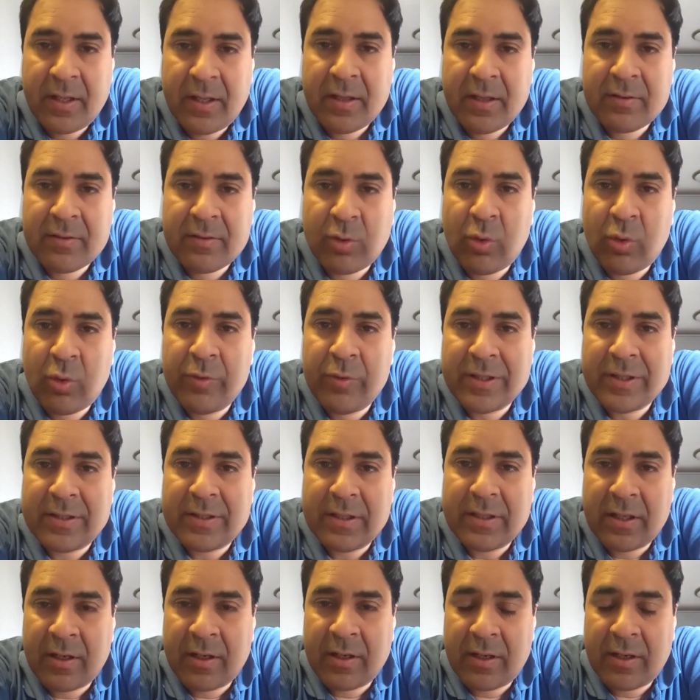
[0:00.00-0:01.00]
So with
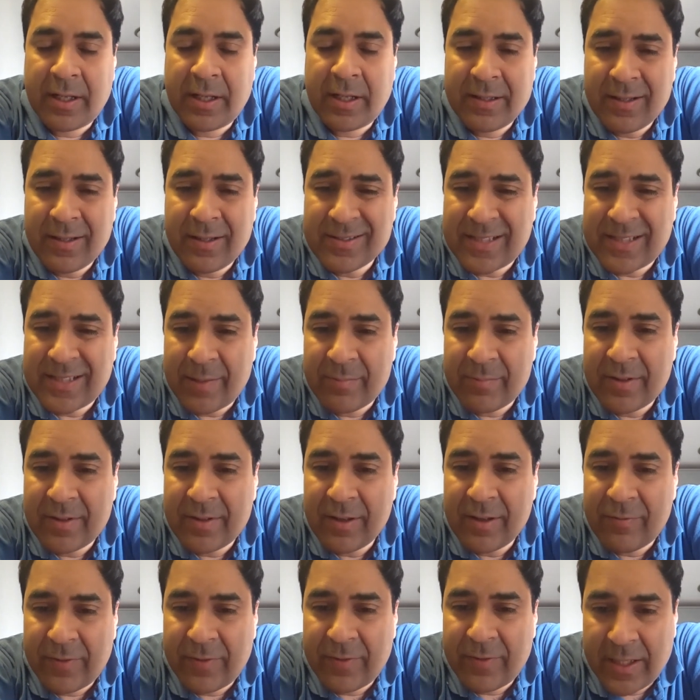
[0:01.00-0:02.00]
in the stem
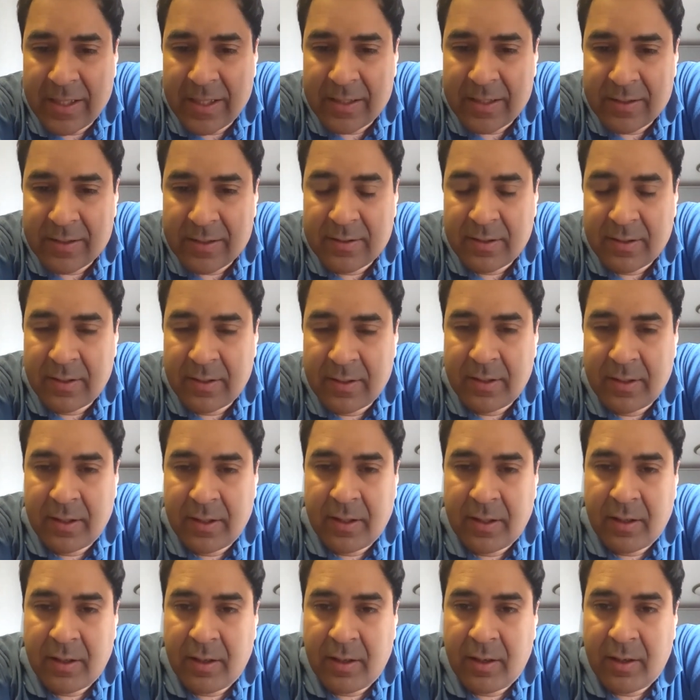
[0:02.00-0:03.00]
cell field,
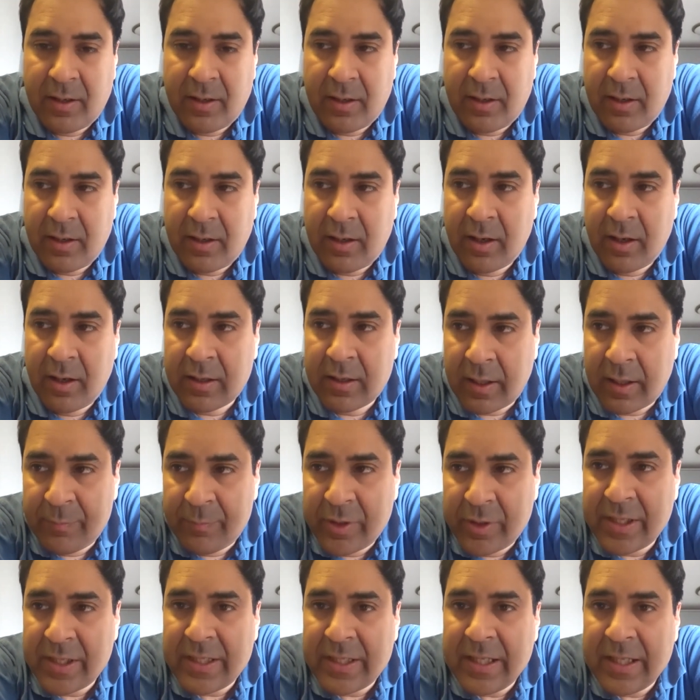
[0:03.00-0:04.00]
a
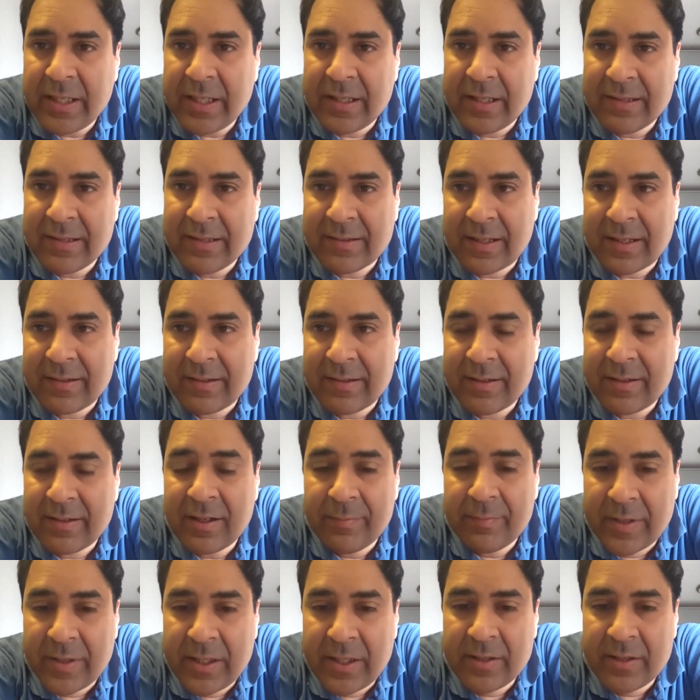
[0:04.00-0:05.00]
community is
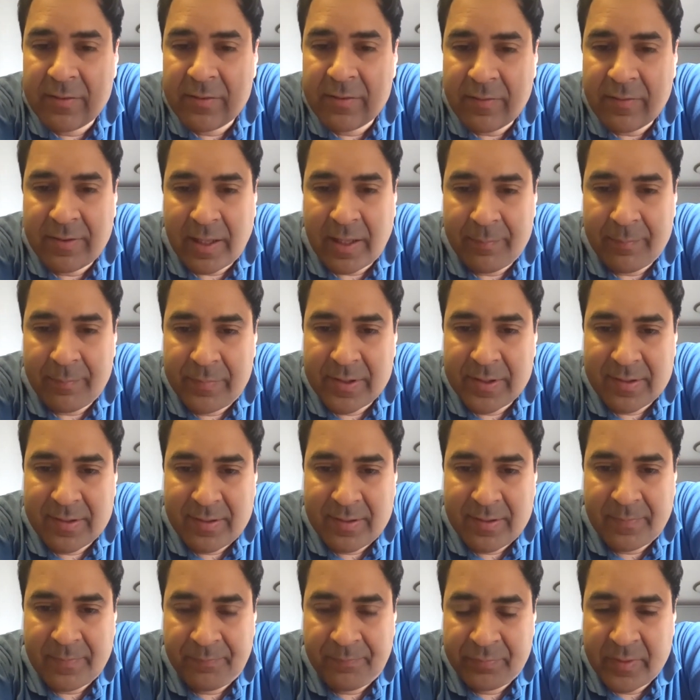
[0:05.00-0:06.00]
considered millions of
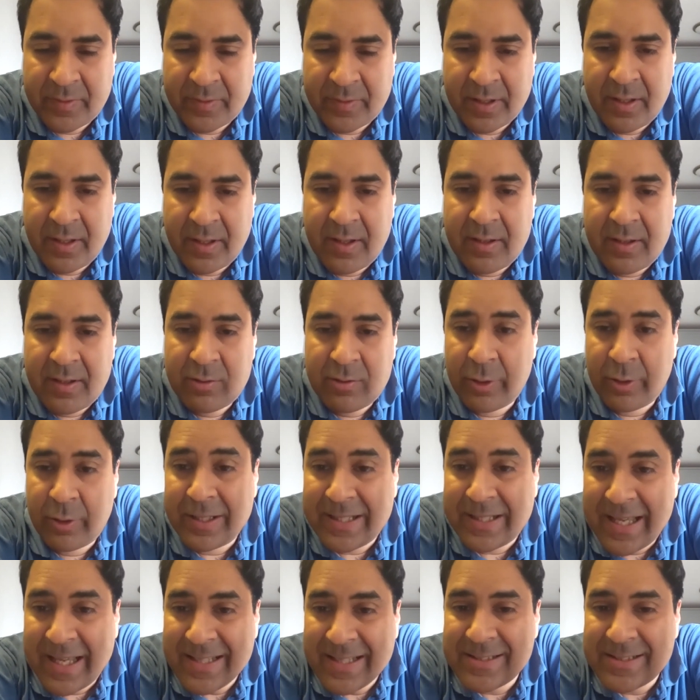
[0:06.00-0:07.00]
samples. So in
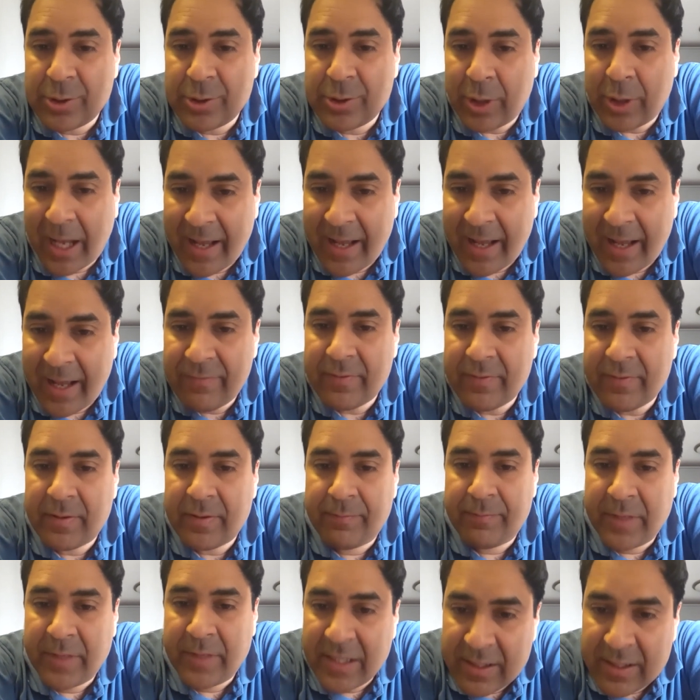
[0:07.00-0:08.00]
case you have
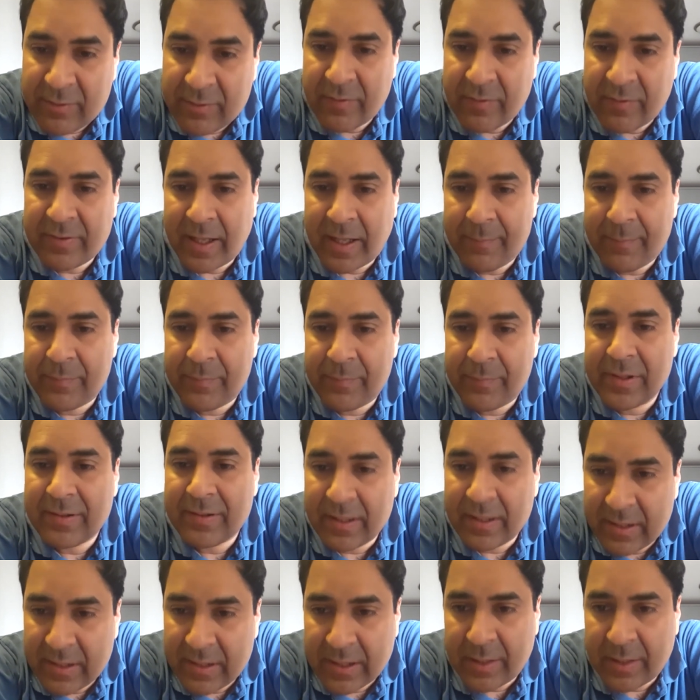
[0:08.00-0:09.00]
millions of samples
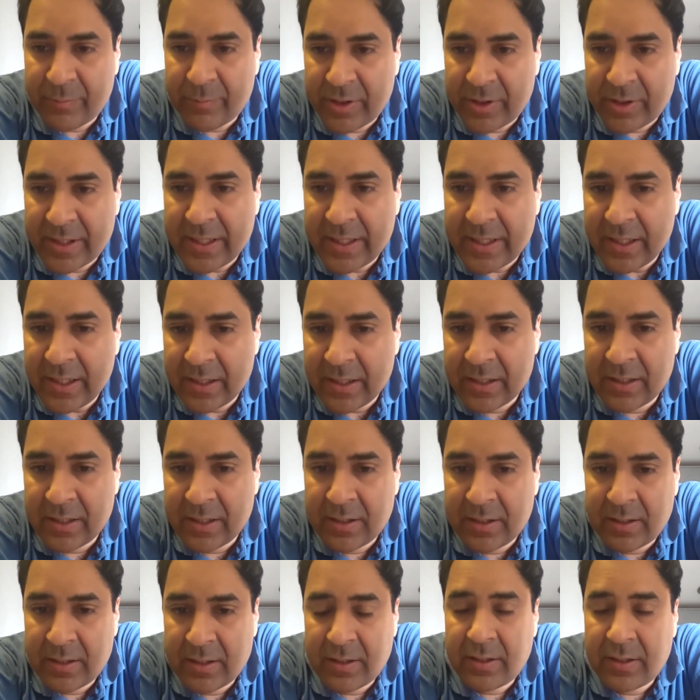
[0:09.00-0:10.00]
in the community
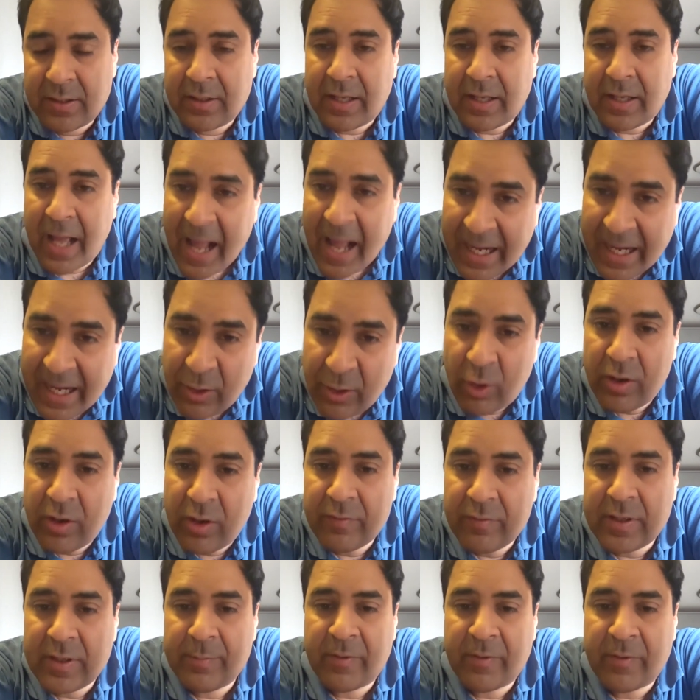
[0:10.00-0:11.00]
and all
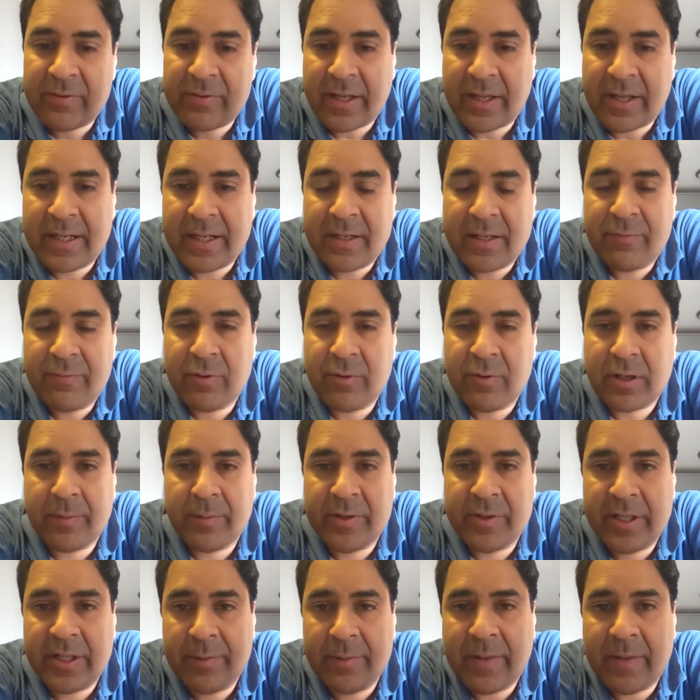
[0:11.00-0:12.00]
of them have signed up for
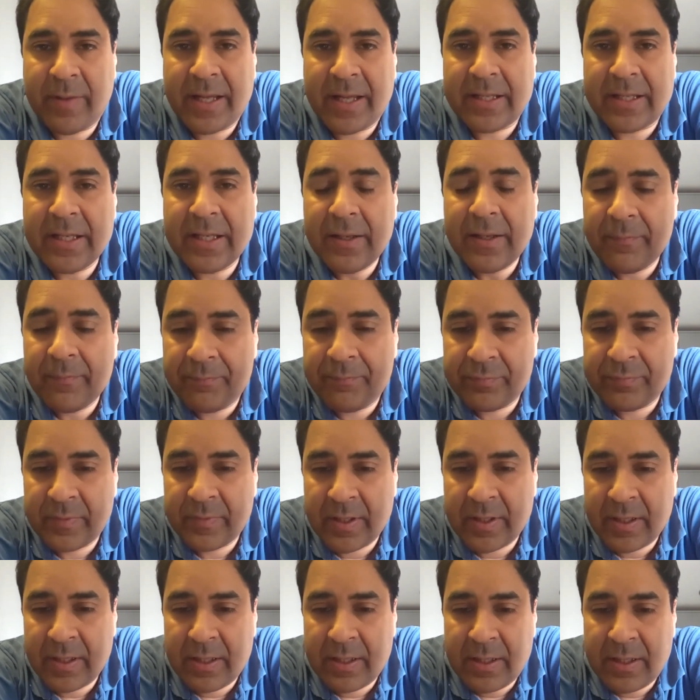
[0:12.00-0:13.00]
community banking,
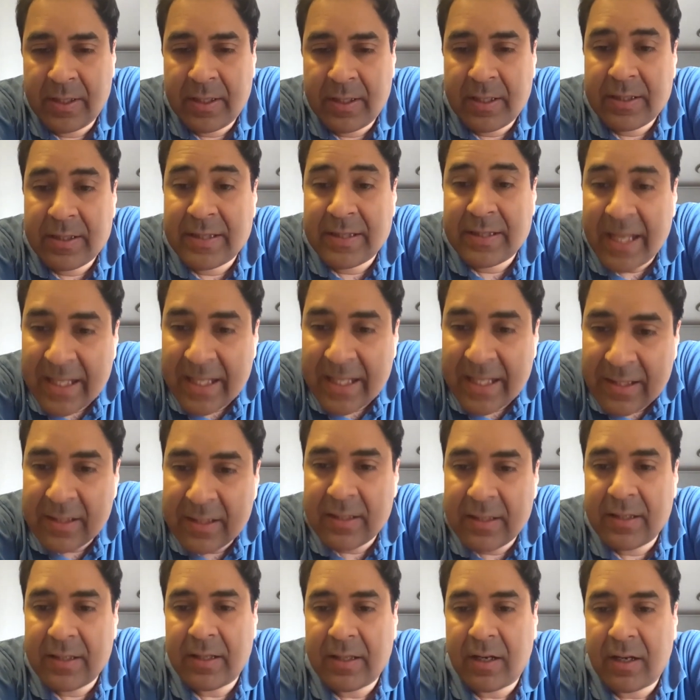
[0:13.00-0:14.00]
then
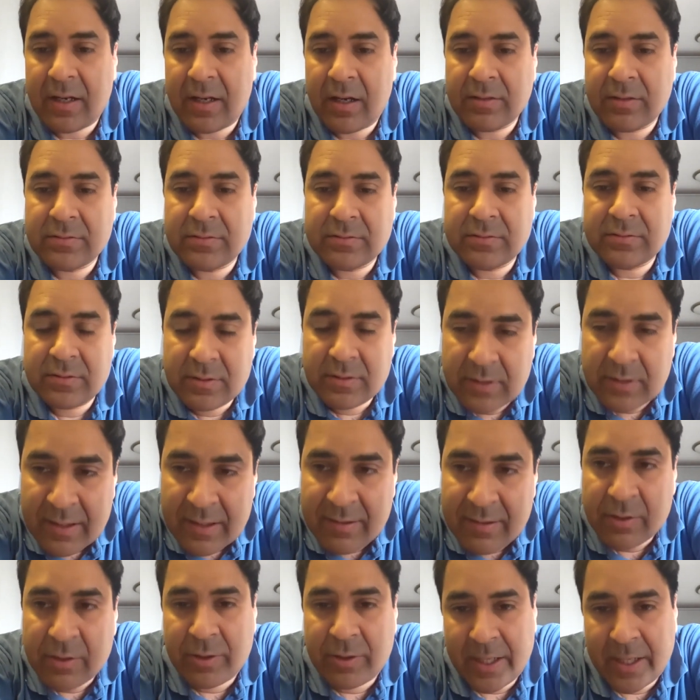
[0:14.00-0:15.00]

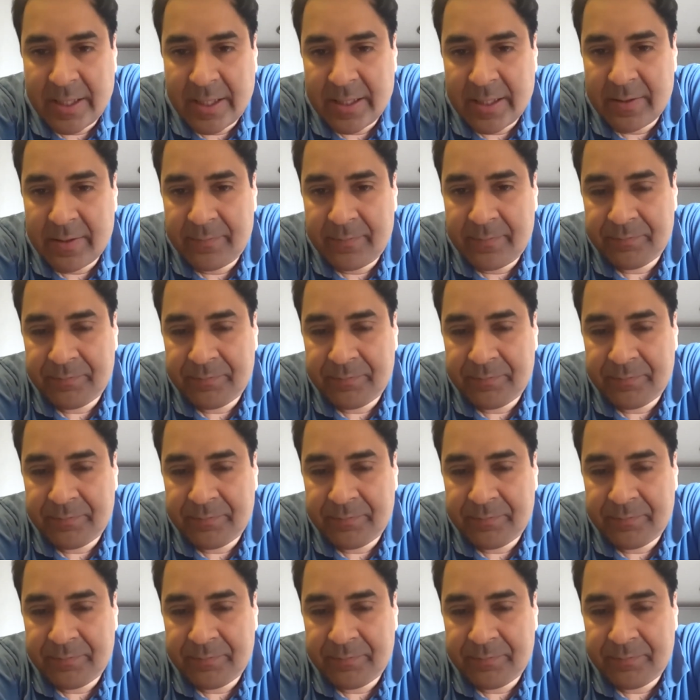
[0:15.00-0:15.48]
it's a good idea.